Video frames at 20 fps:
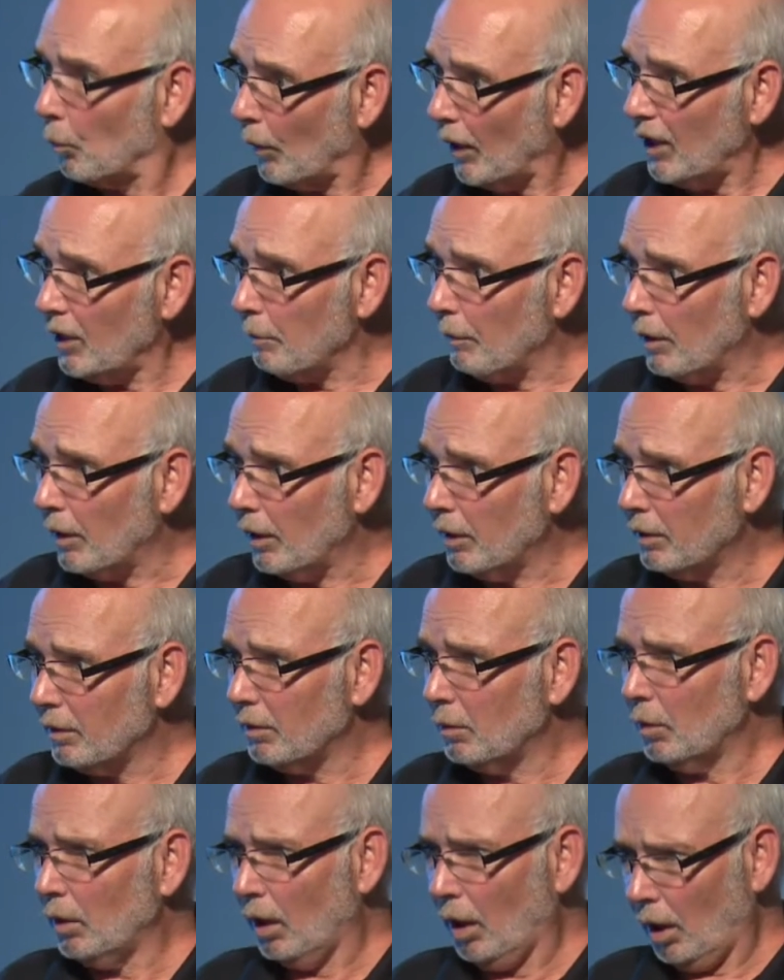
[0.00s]
wait a minute,
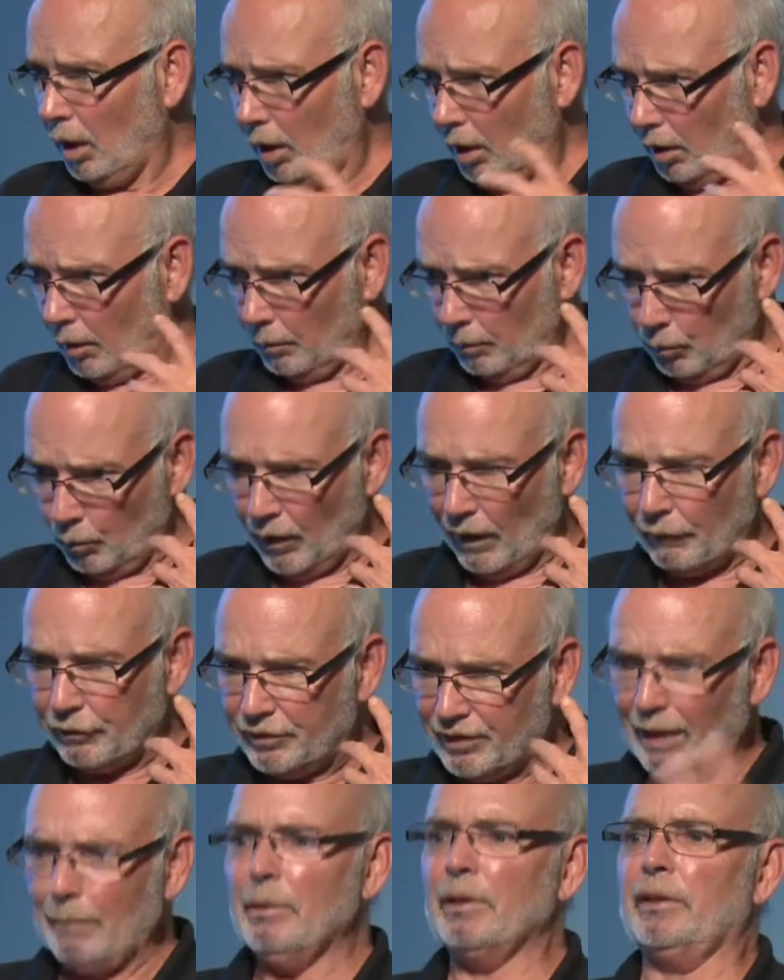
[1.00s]
we have
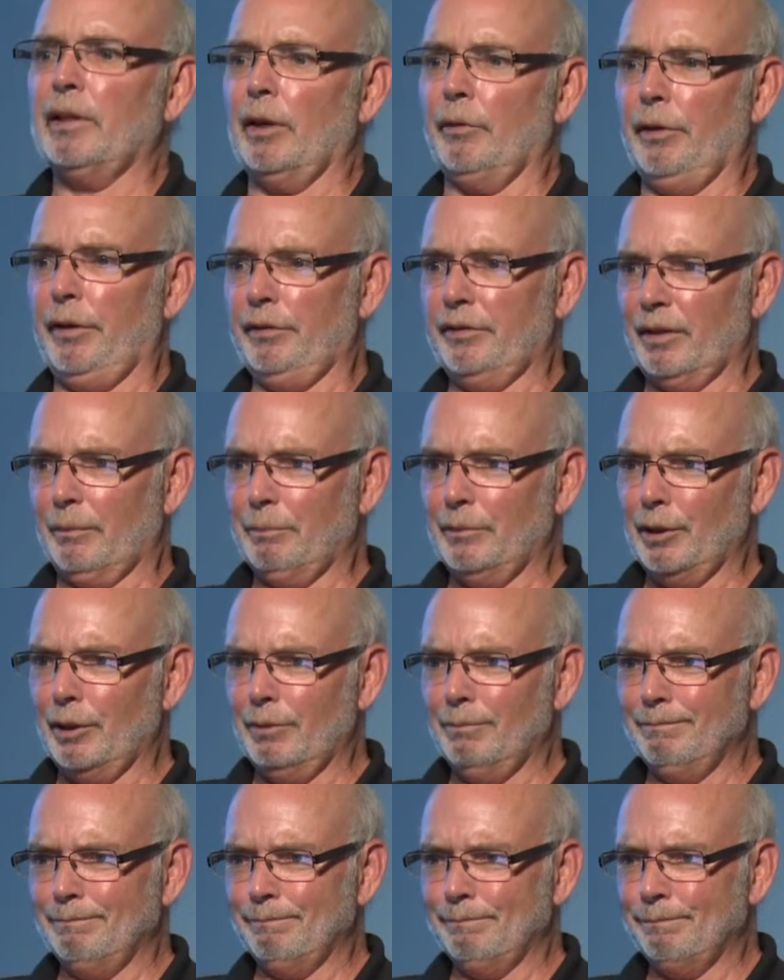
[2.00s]
cemeteries up there.